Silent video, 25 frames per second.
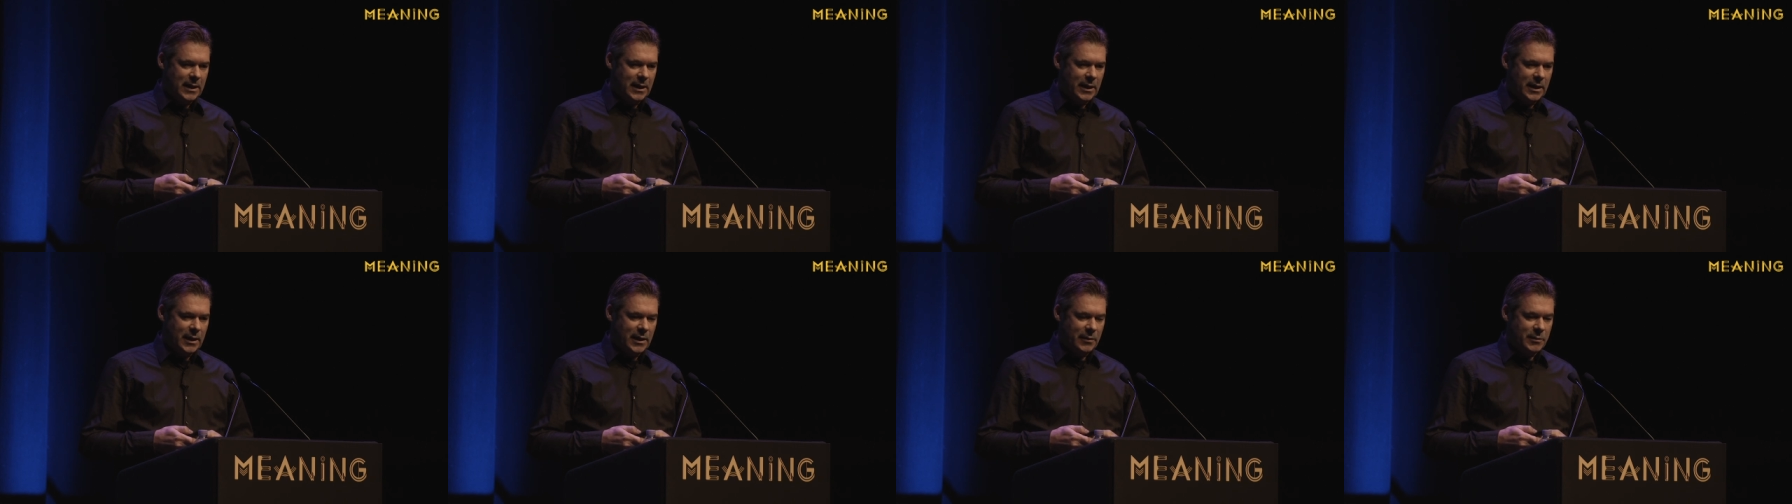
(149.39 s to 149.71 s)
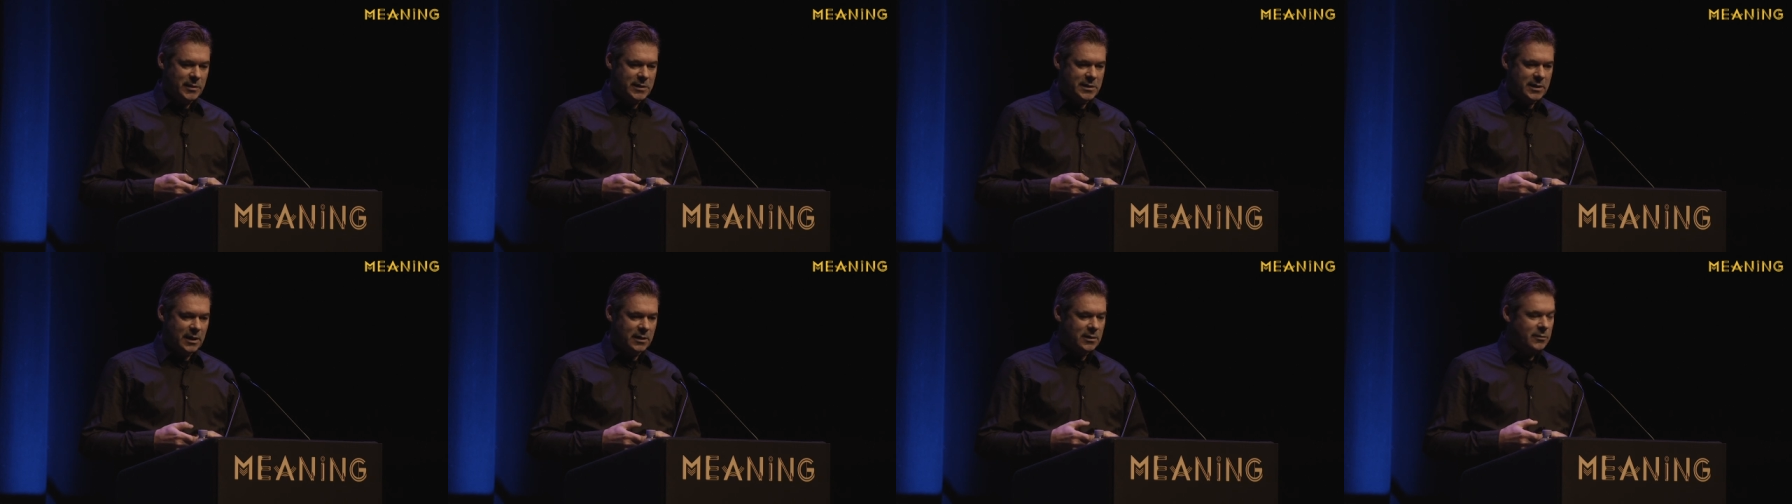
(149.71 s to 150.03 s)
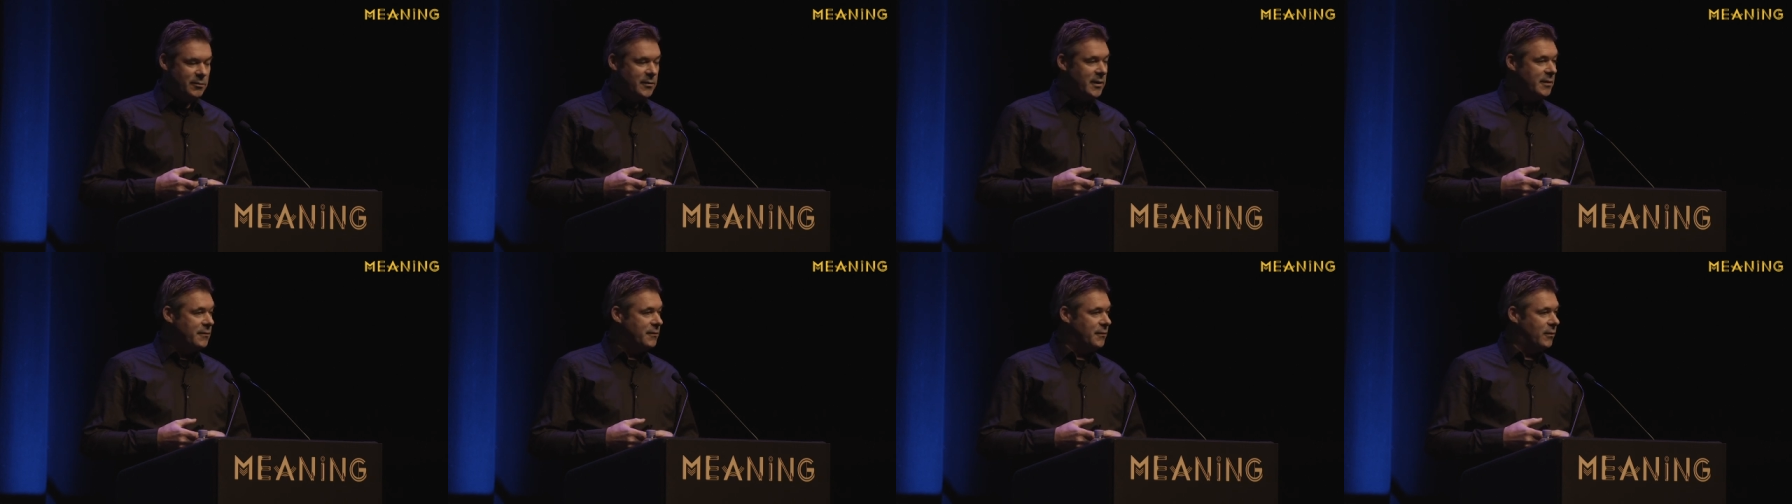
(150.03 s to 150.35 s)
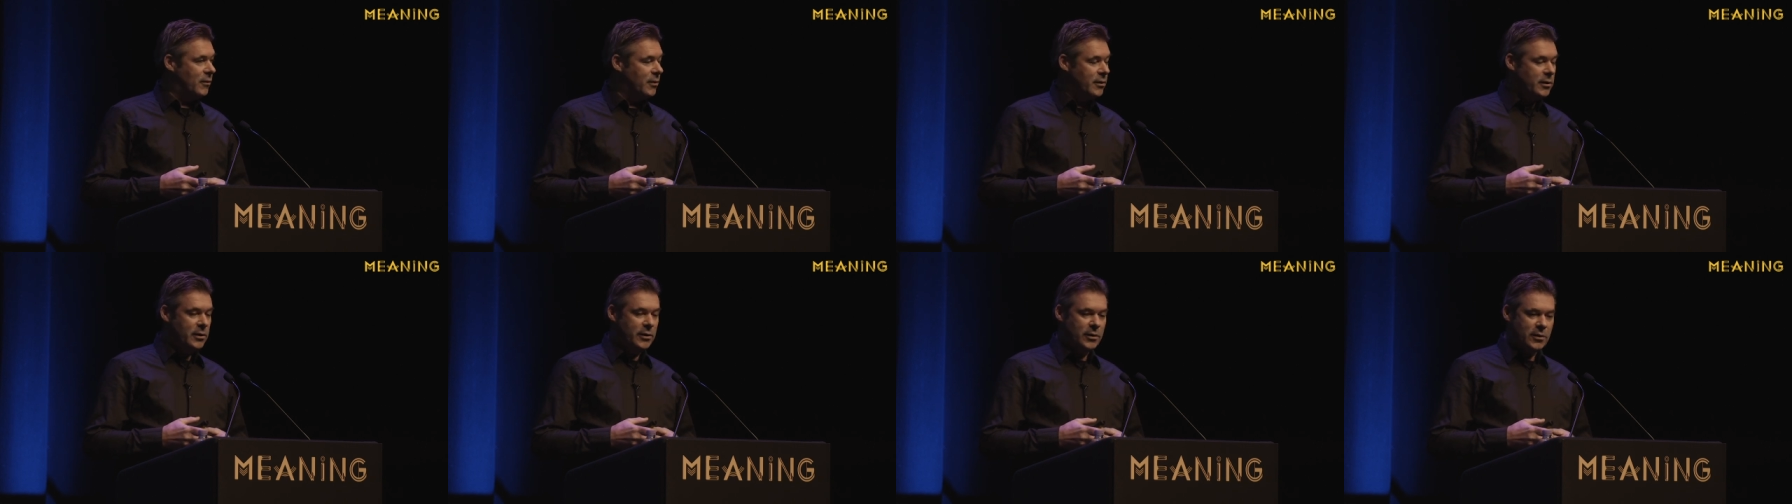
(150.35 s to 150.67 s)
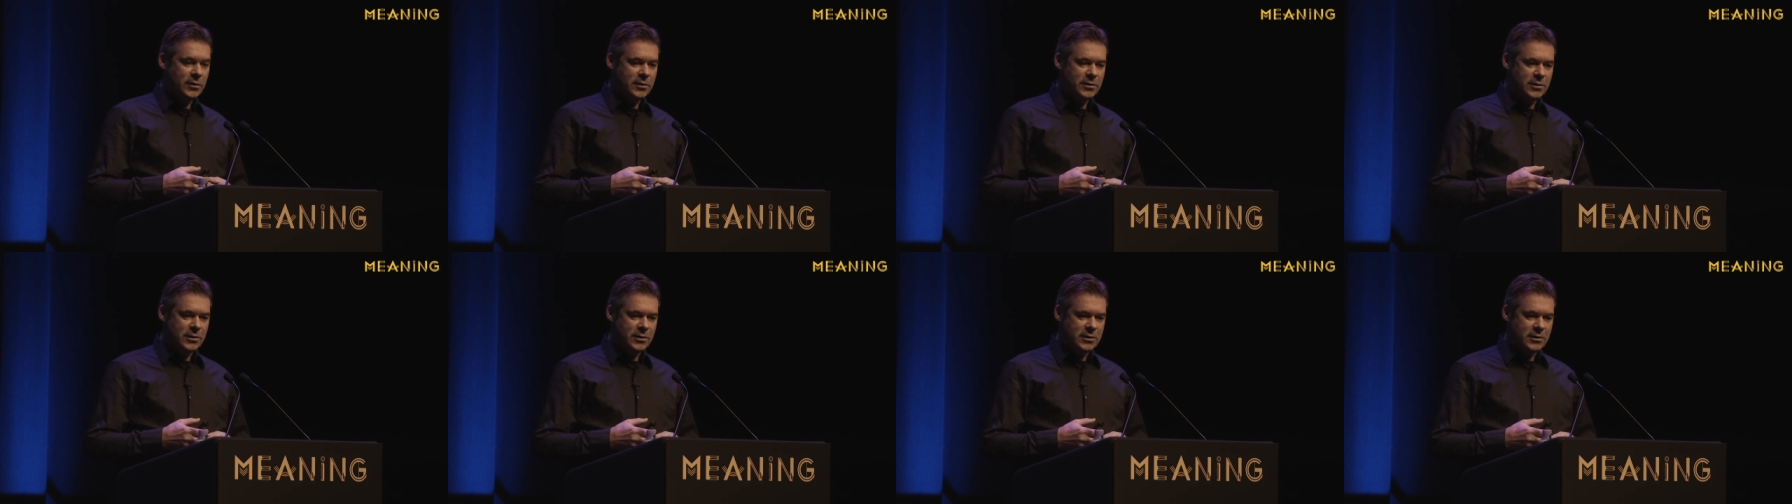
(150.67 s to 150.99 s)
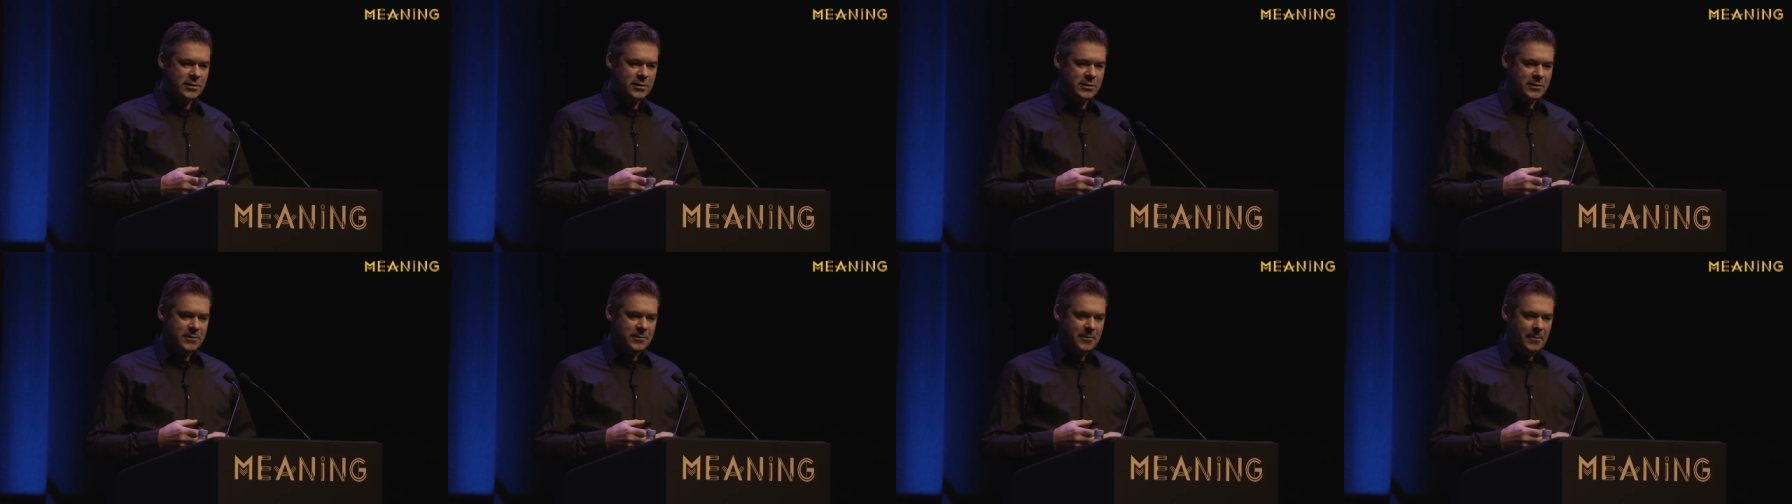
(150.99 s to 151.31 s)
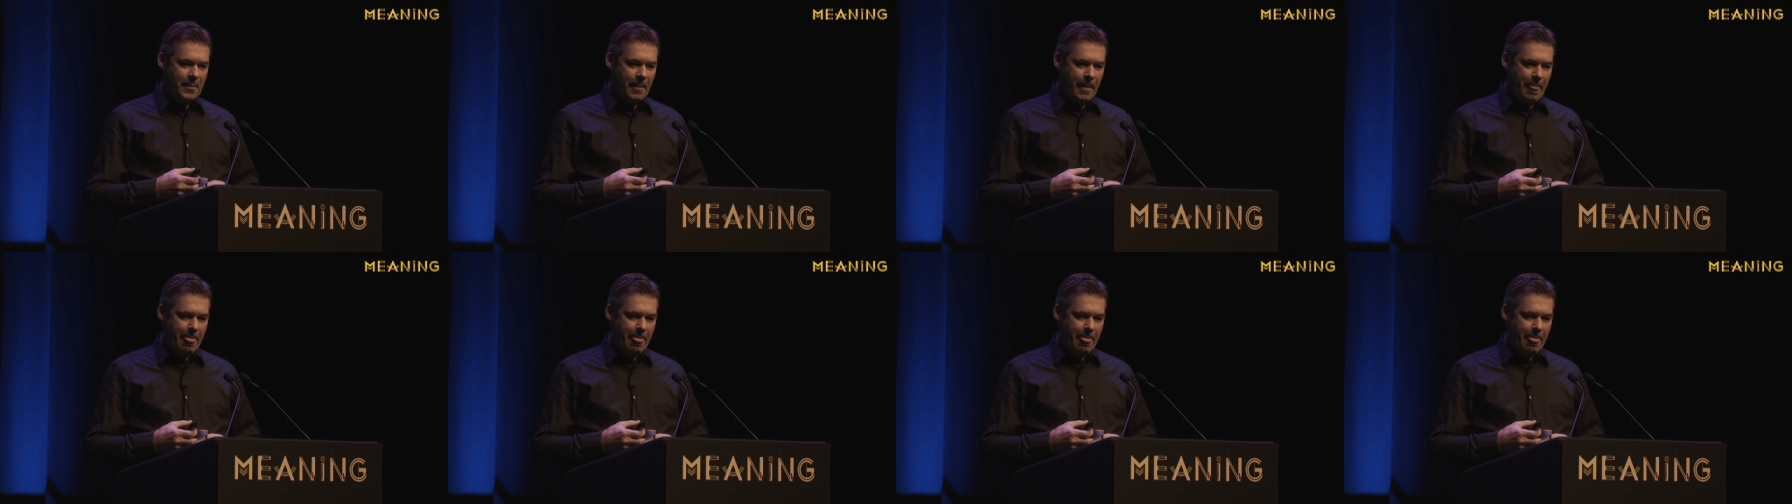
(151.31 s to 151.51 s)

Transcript: Uh, we started with four nurses